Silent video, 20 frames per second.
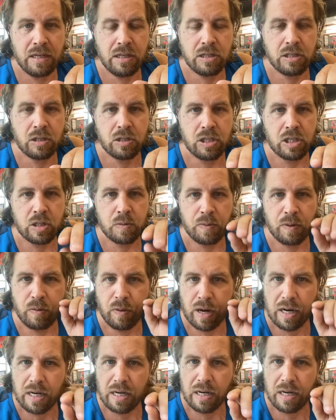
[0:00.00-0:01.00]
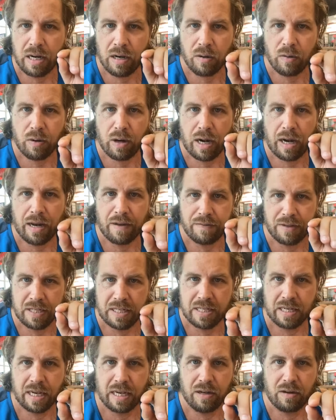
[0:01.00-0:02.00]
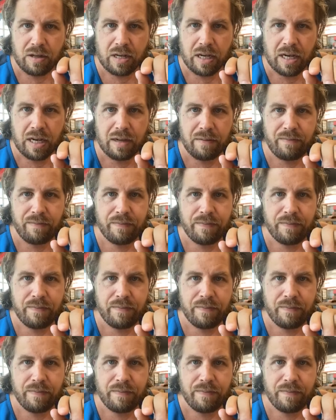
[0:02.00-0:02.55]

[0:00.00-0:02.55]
So just be ready to hear what I have to say, okay?